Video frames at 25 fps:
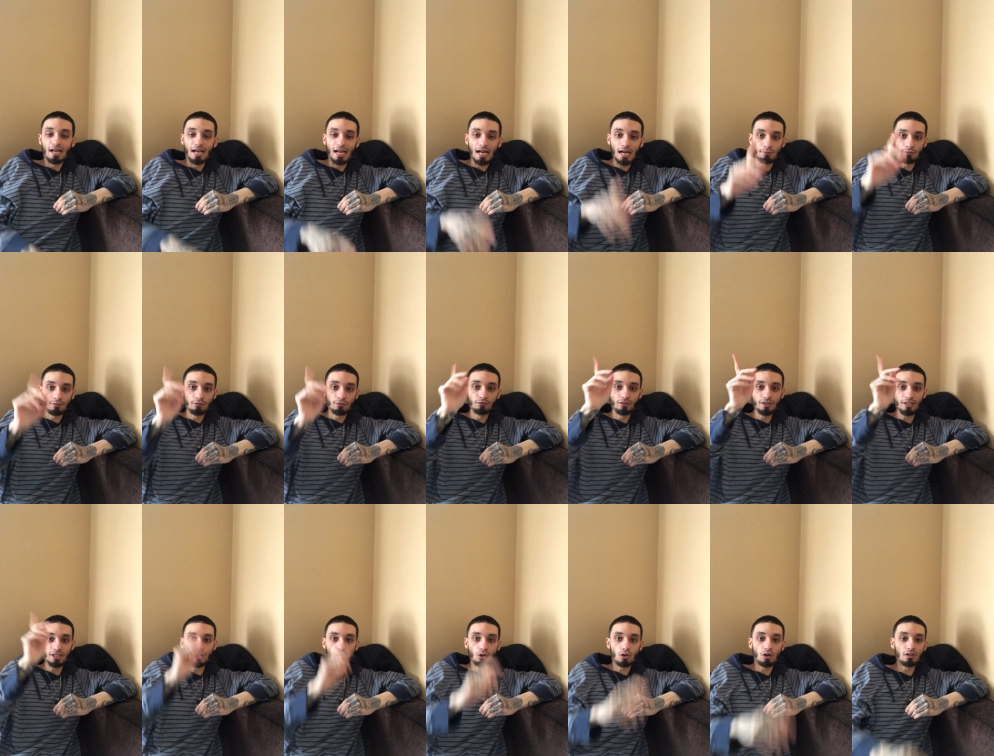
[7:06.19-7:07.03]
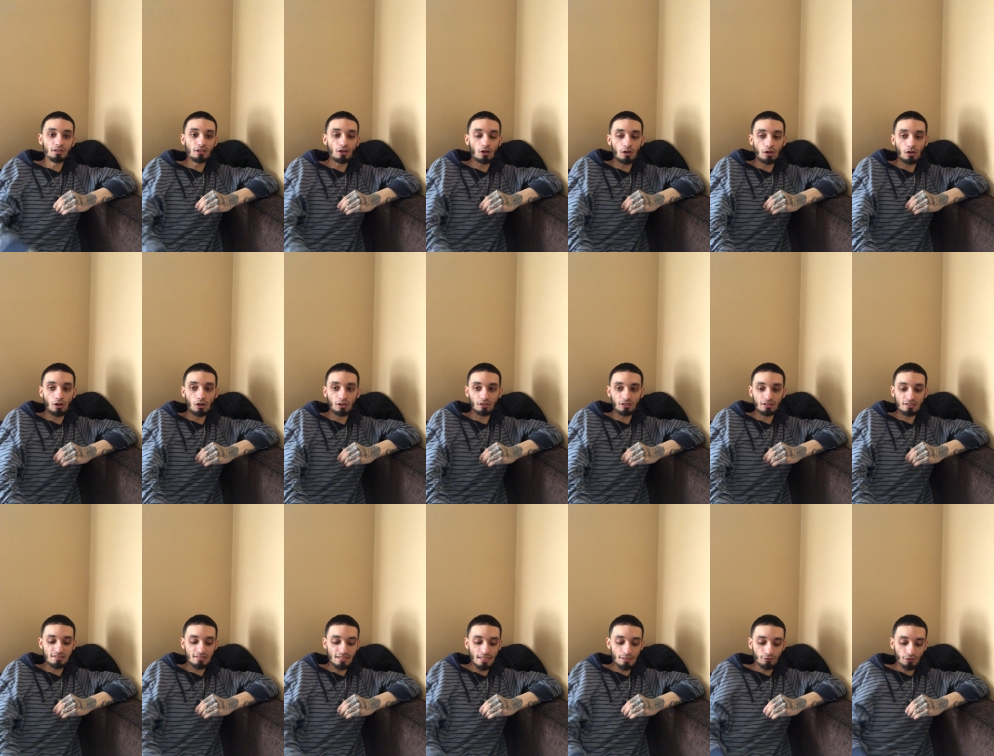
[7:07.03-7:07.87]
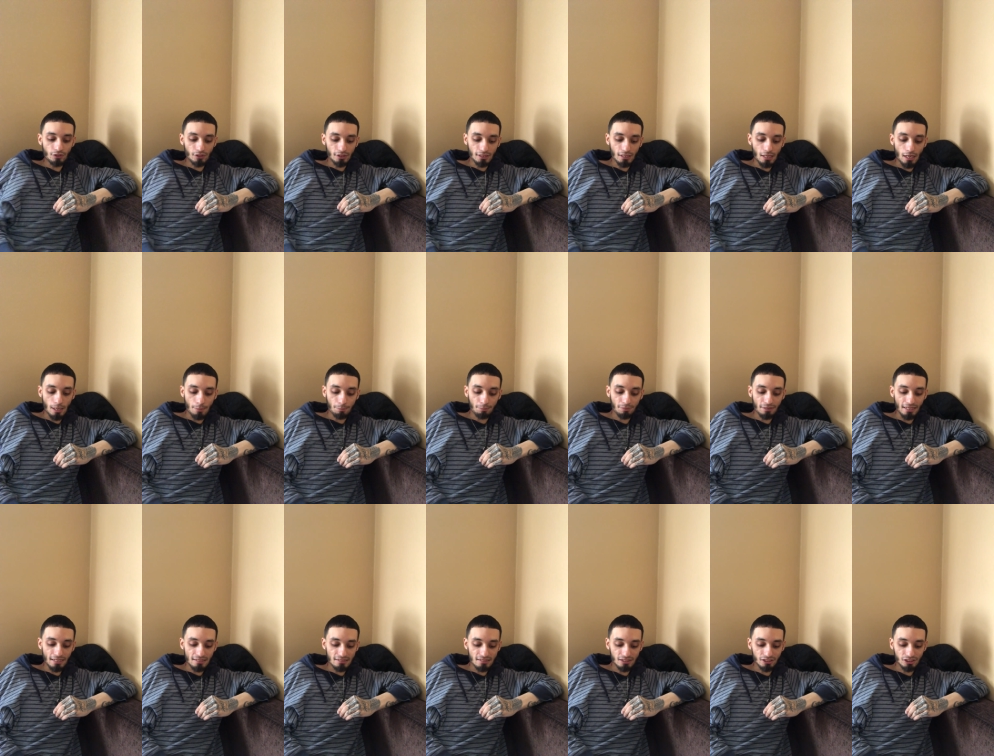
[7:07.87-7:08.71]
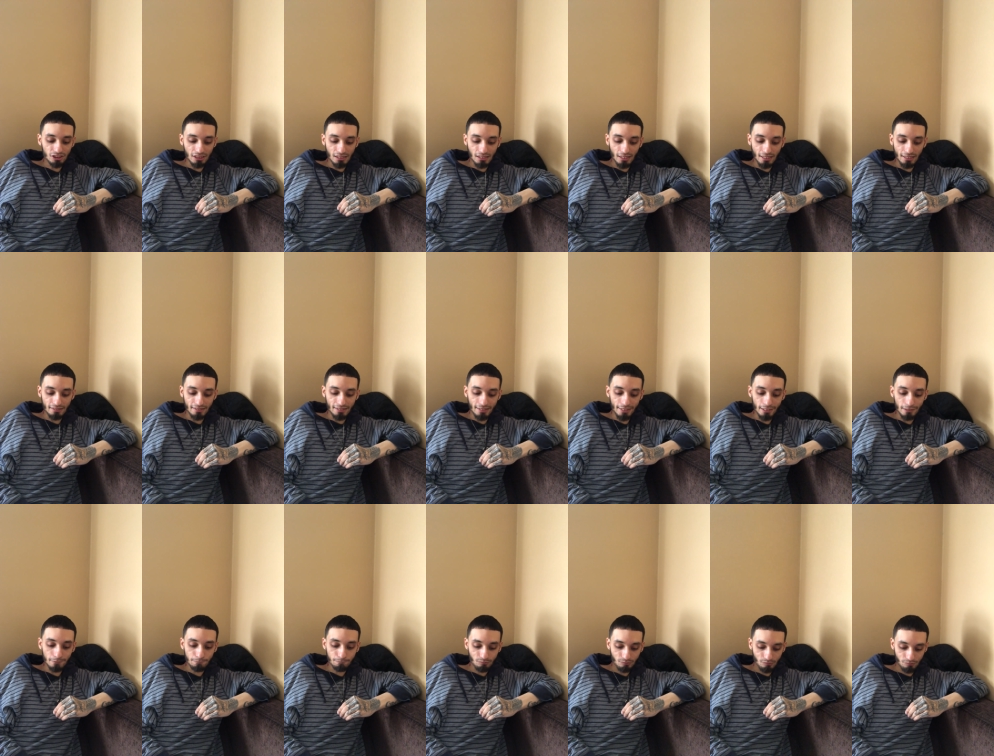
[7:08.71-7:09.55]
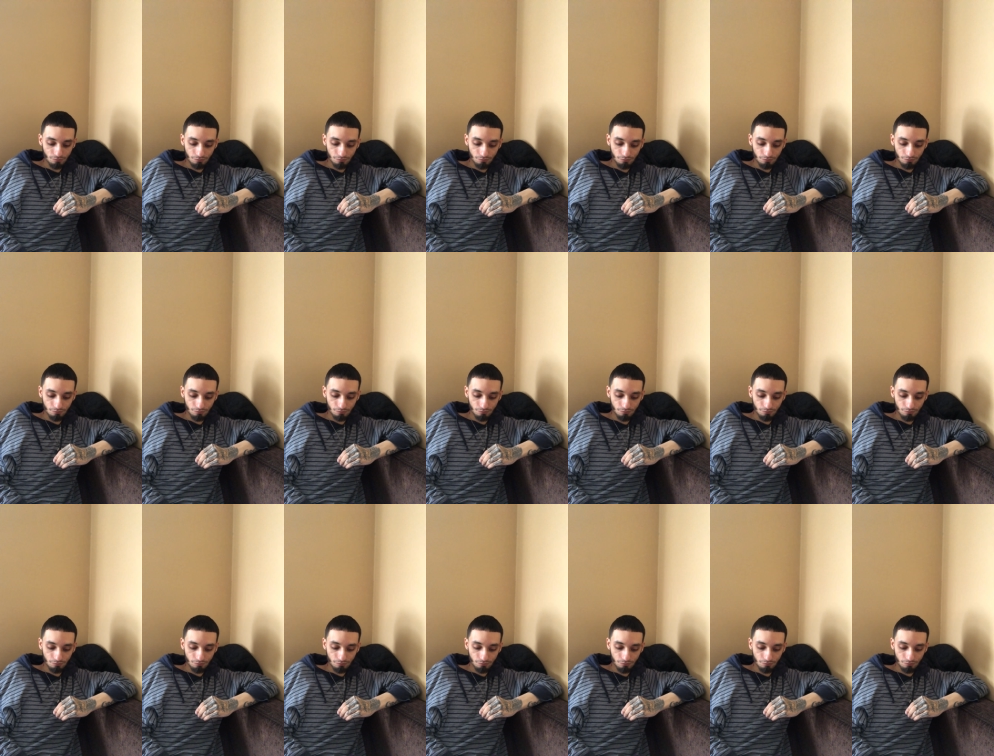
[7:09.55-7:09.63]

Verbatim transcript: I have a video on the savior complex and shit like that.